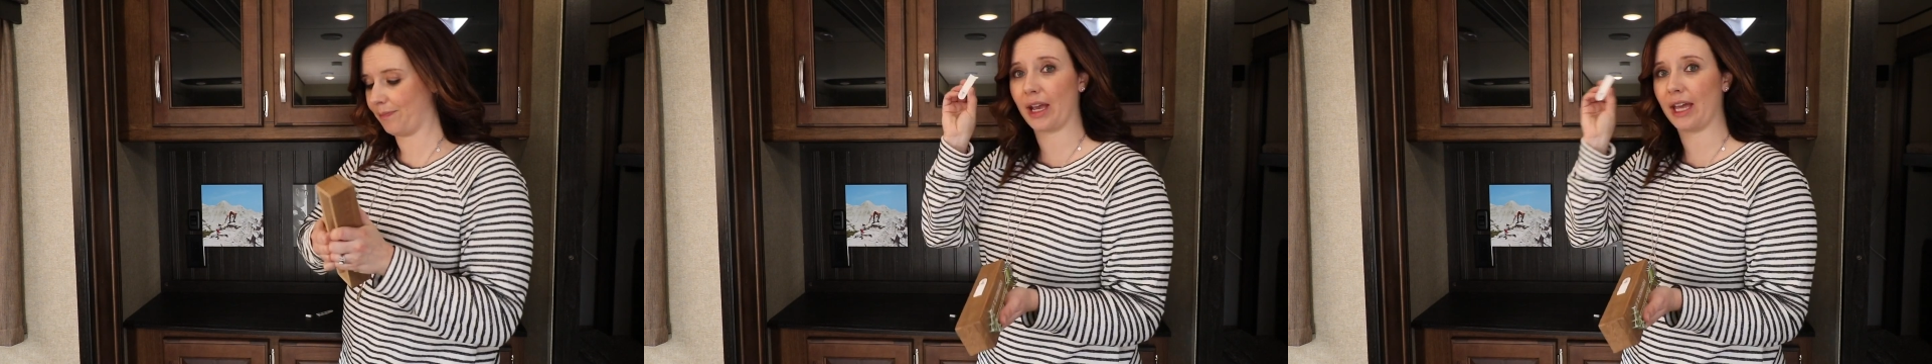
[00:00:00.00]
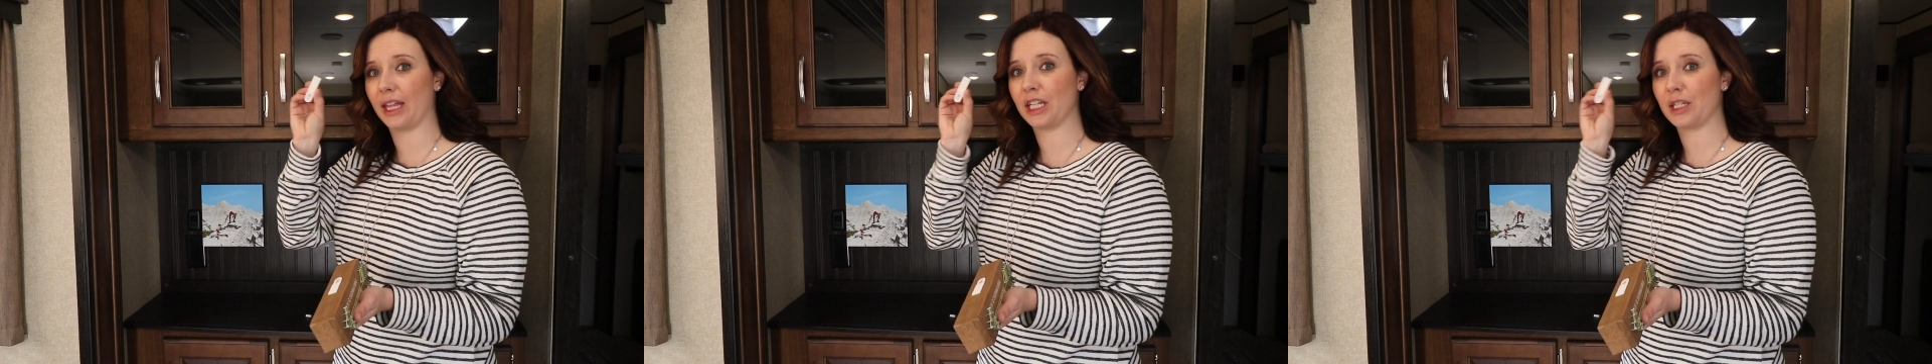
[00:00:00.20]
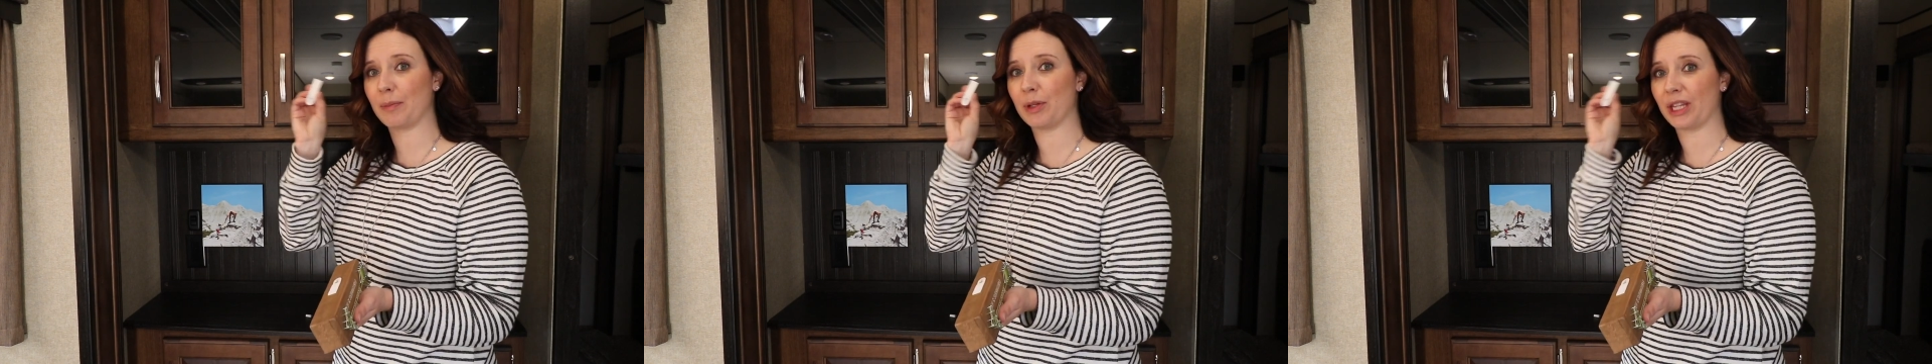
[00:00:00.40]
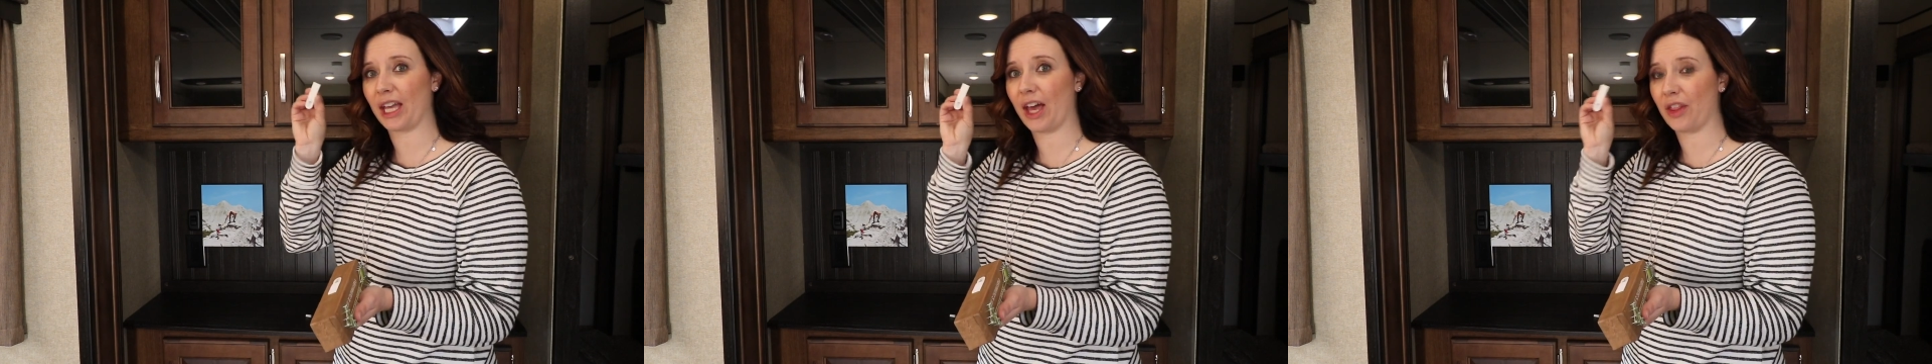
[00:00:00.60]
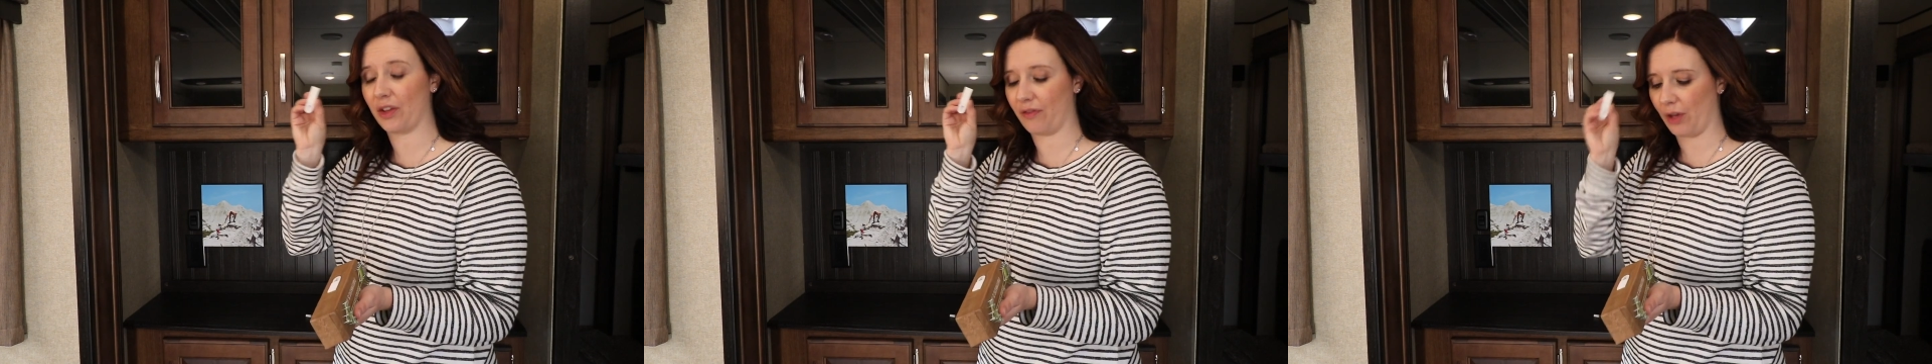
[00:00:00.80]
I like to put
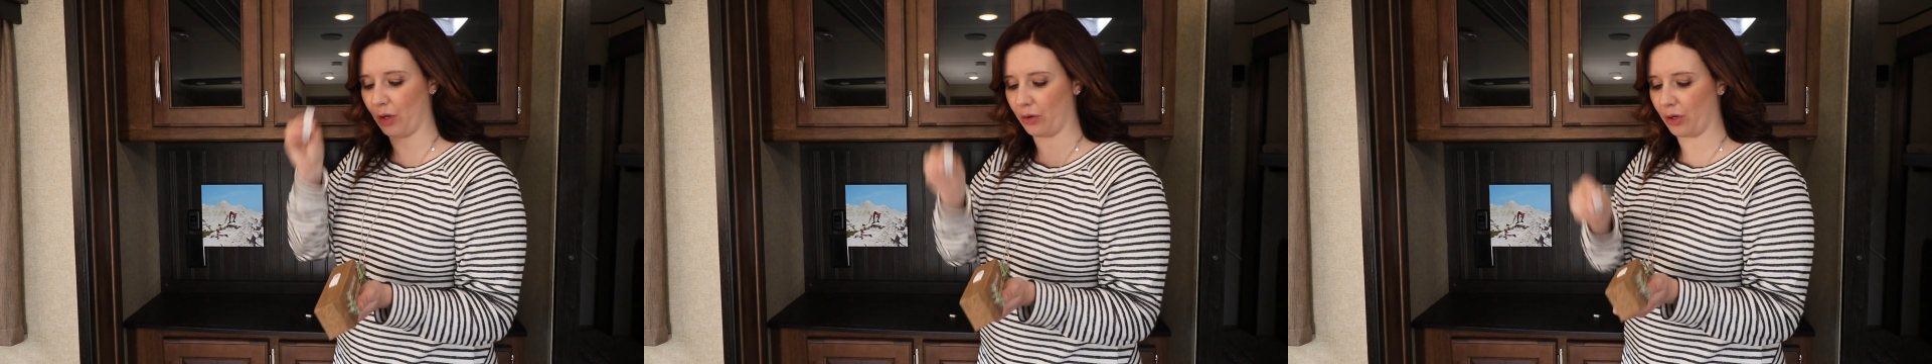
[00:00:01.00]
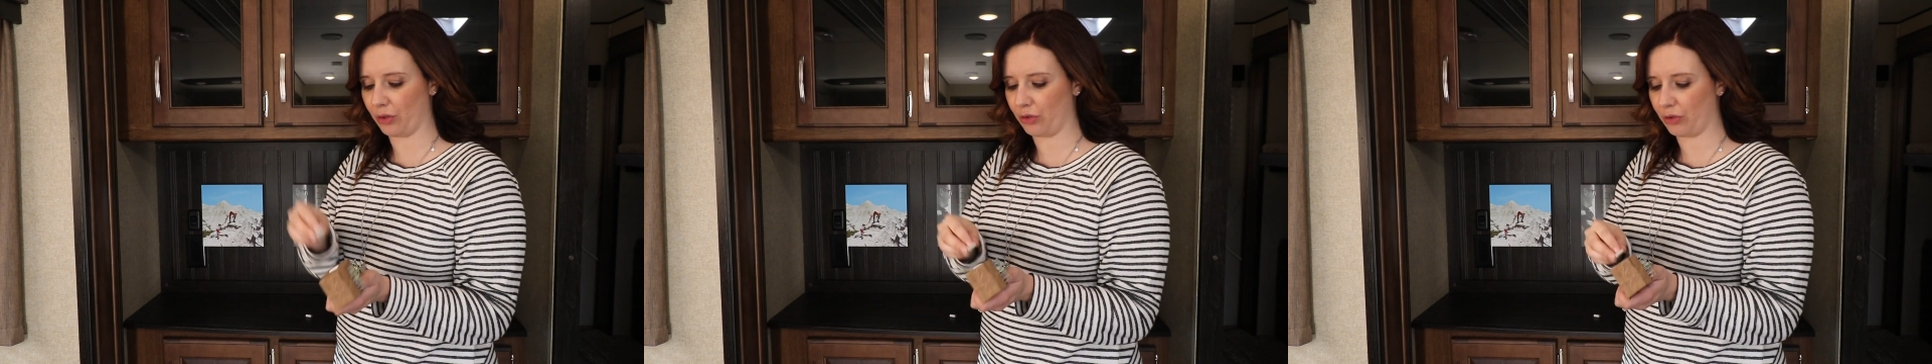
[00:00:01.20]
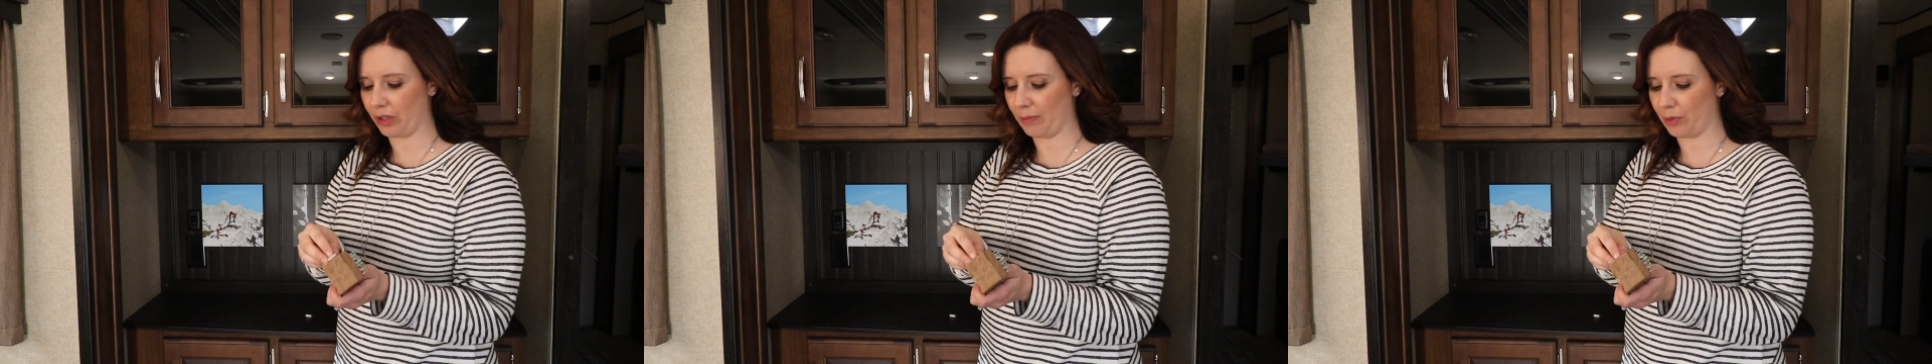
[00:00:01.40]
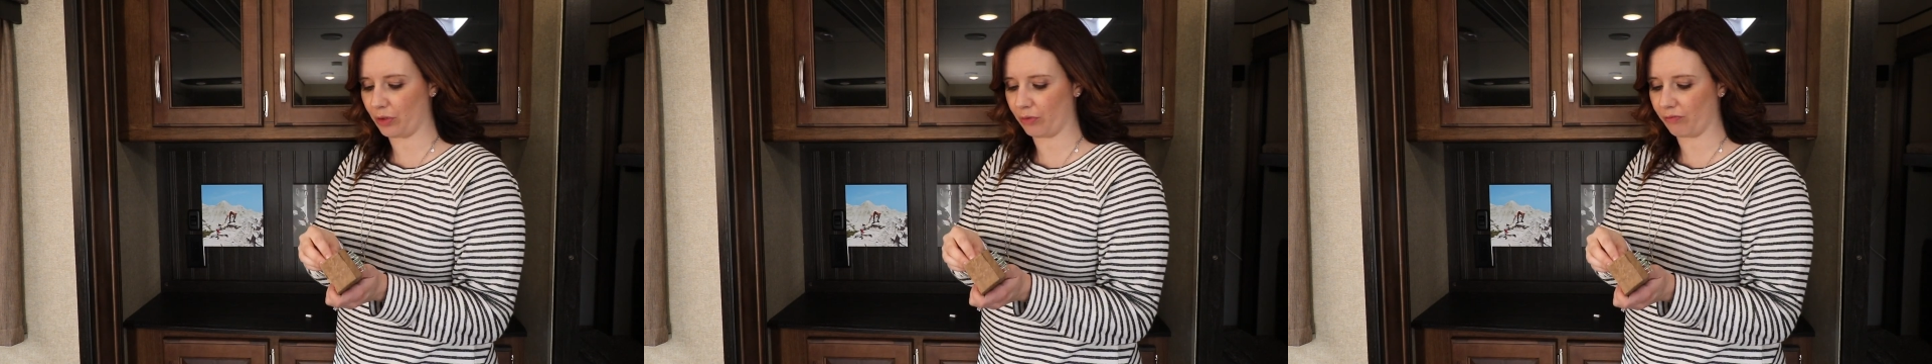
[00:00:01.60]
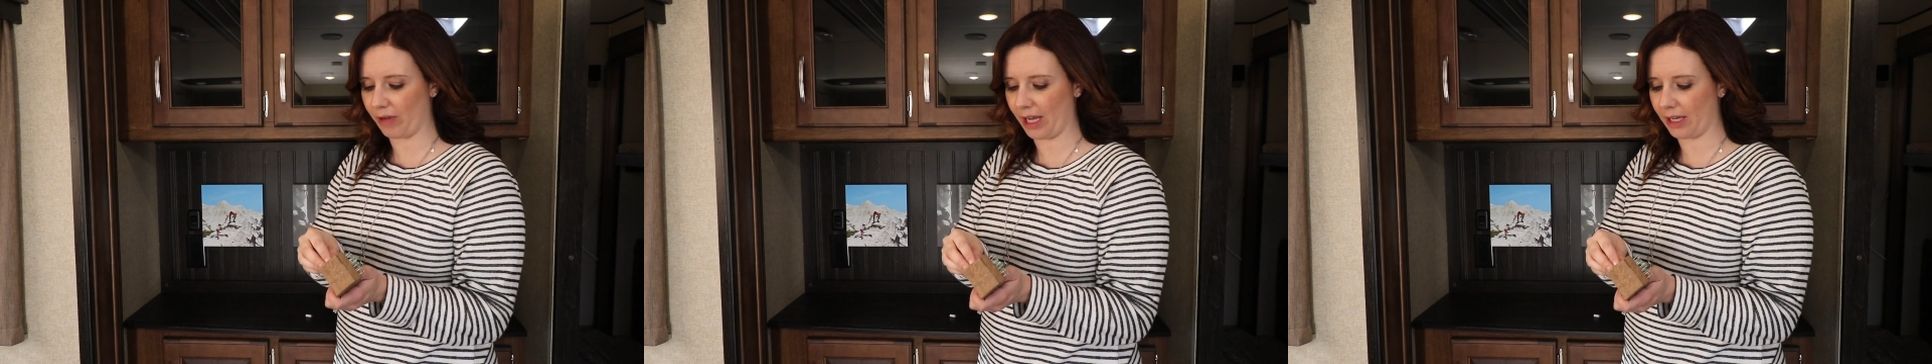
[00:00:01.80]
the other Velcro strip
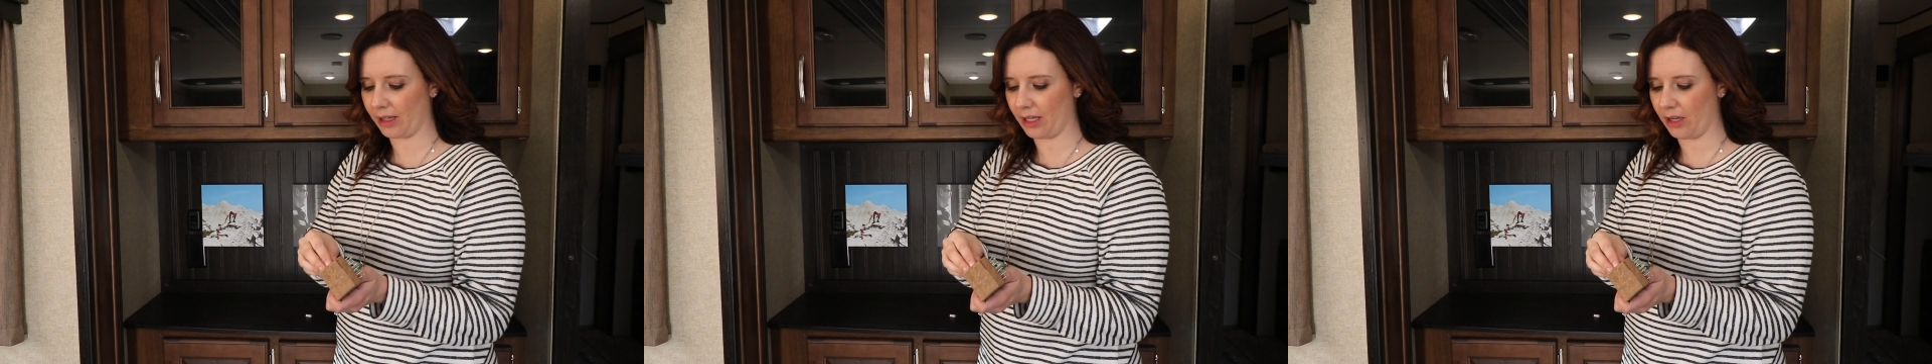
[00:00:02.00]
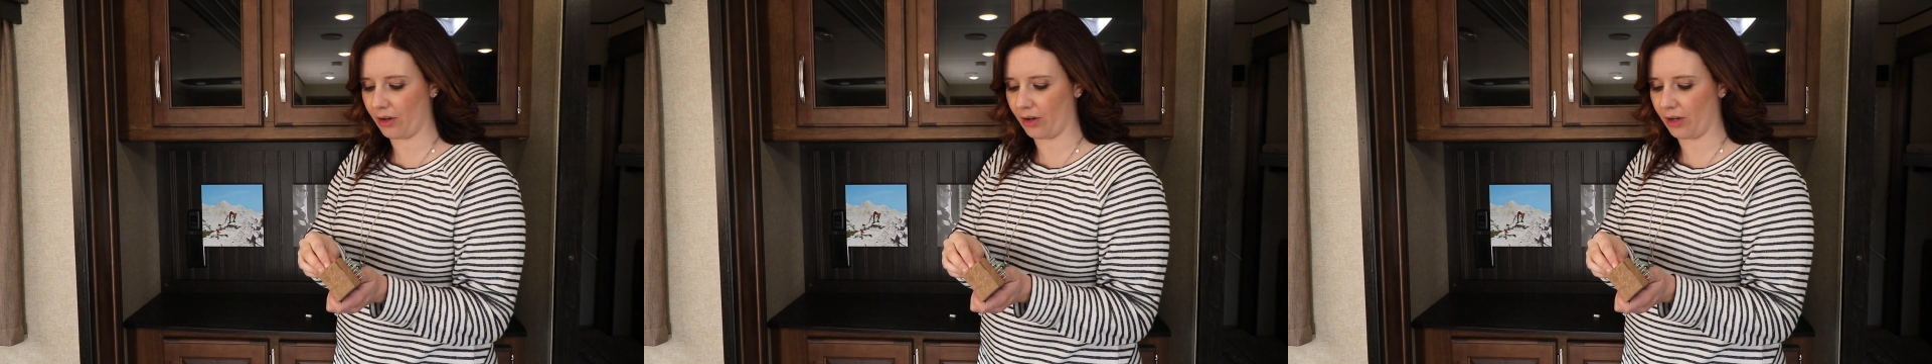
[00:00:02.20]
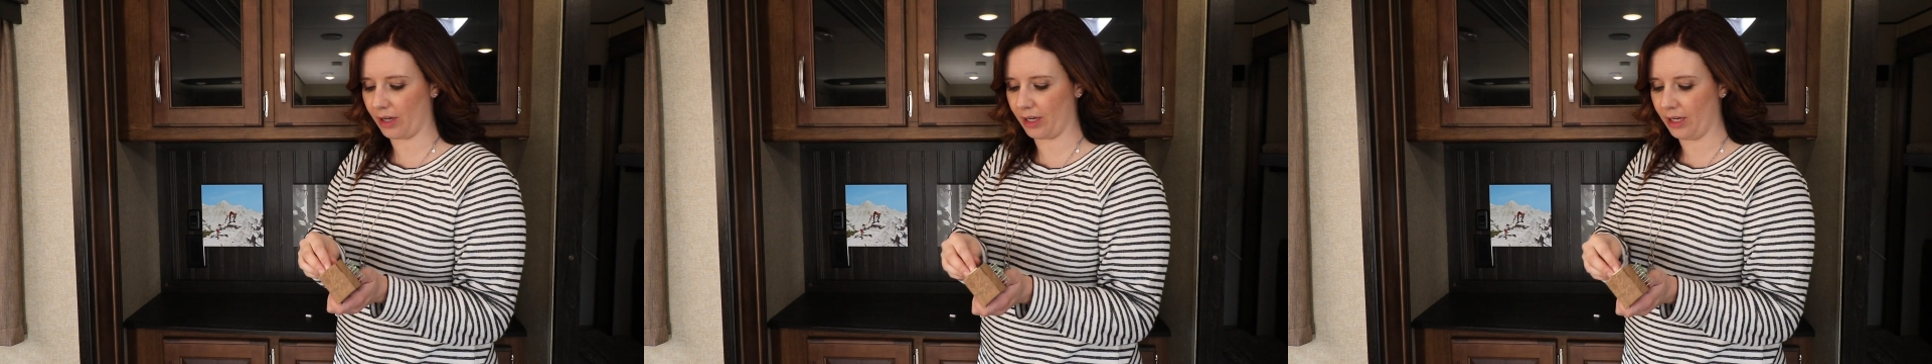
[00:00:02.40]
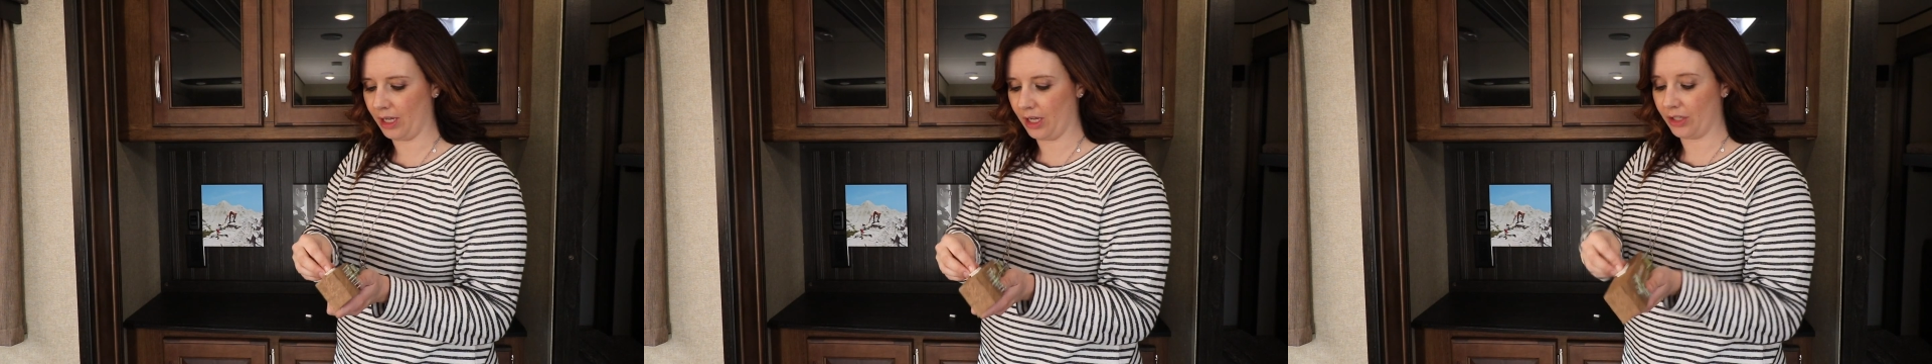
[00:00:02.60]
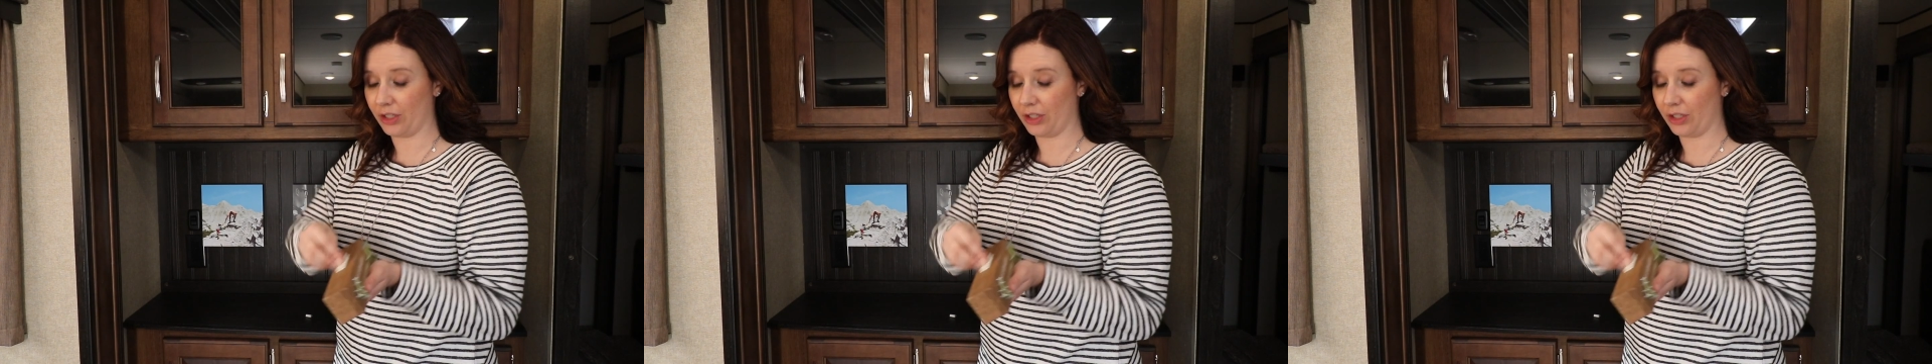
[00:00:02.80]
directly on